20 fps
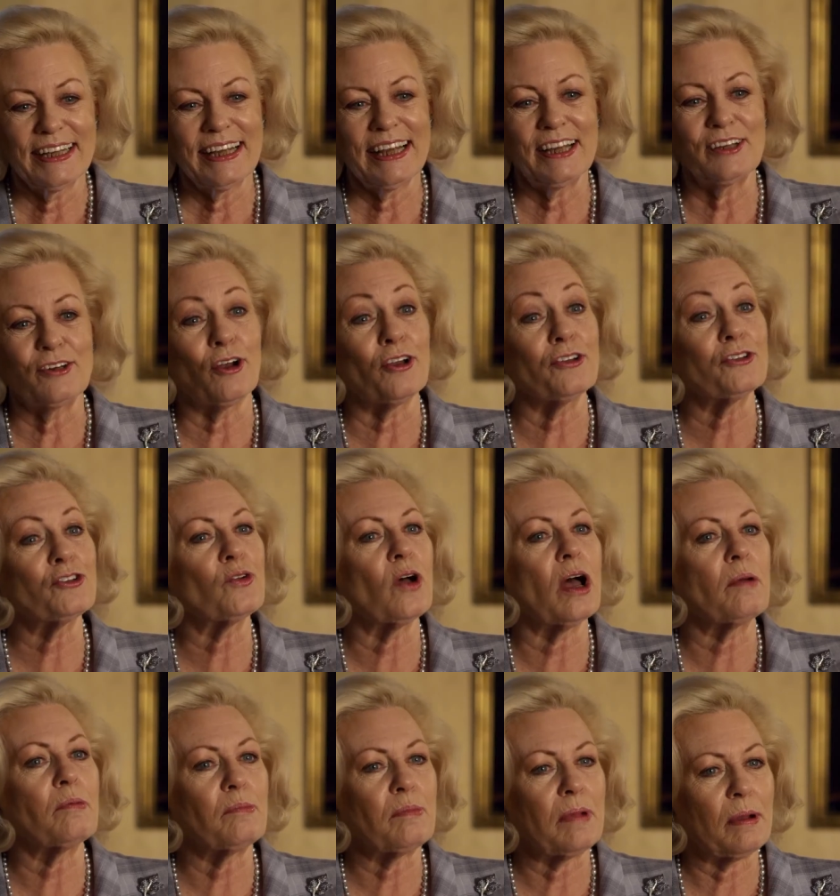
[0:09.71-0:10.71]
and also
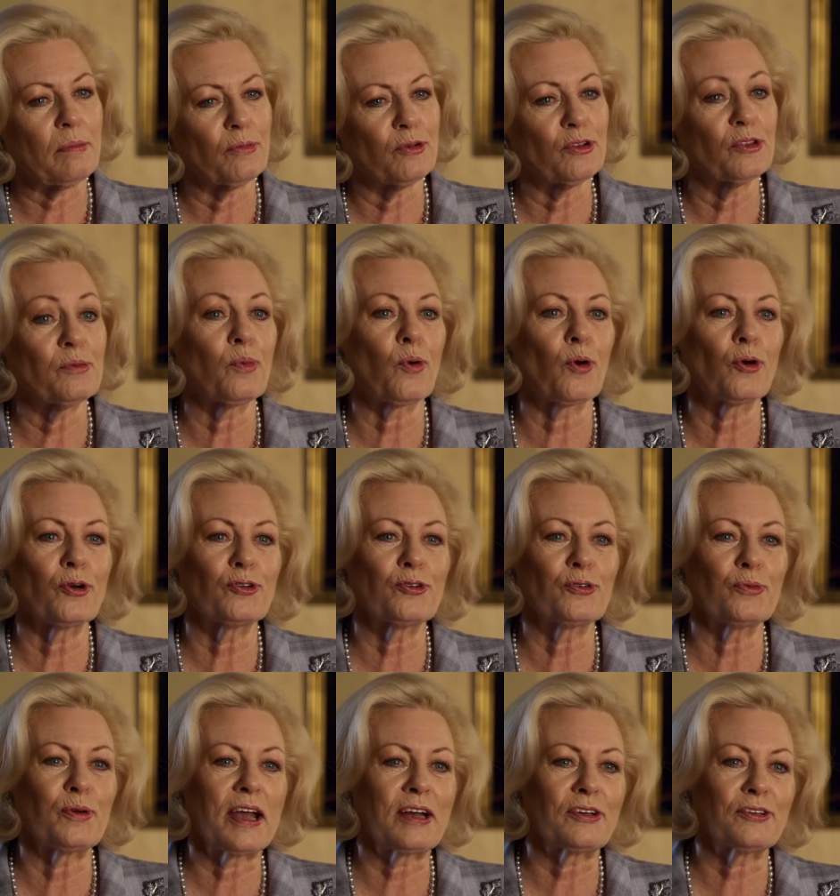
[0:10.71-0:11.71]
I'm a member of the board of
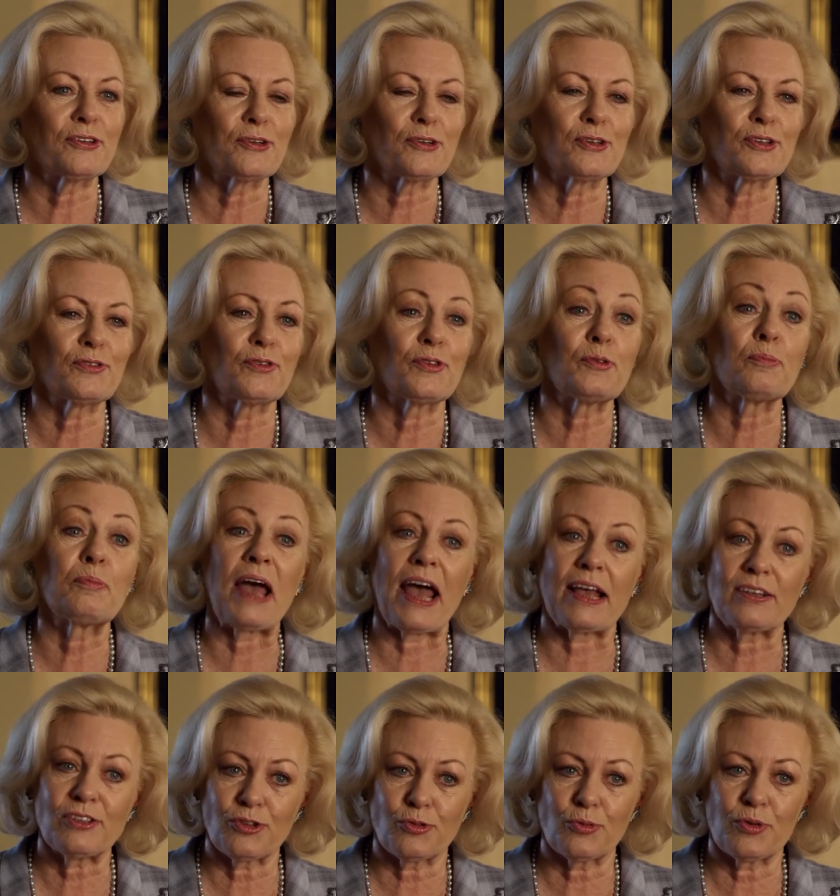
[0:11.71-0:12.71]
directors for the
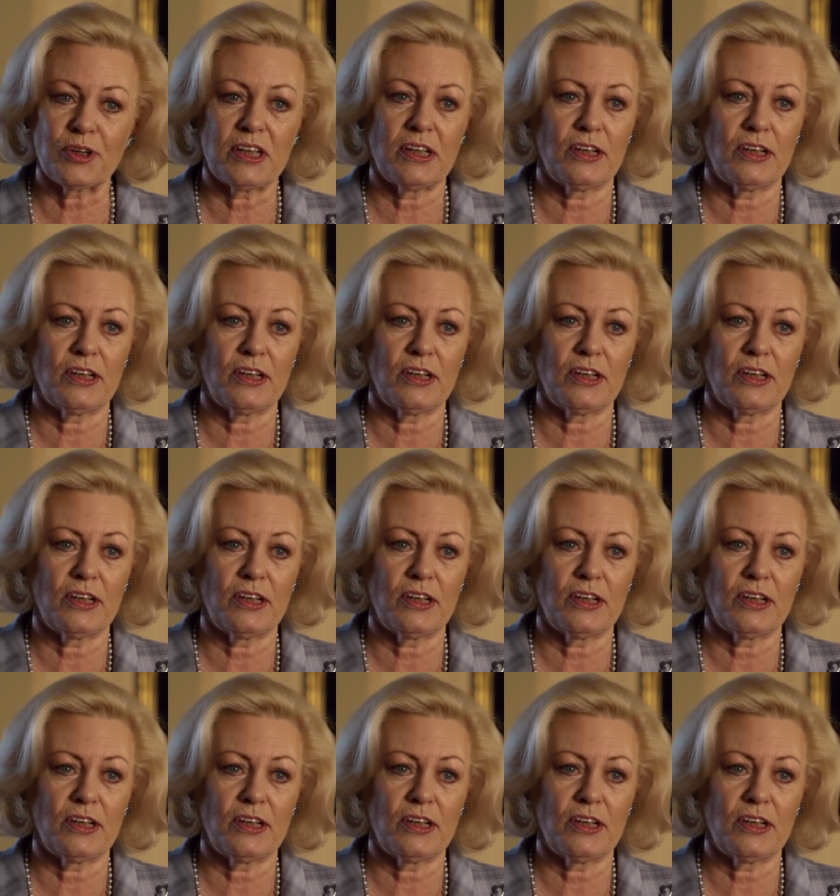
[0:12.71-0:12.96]
past three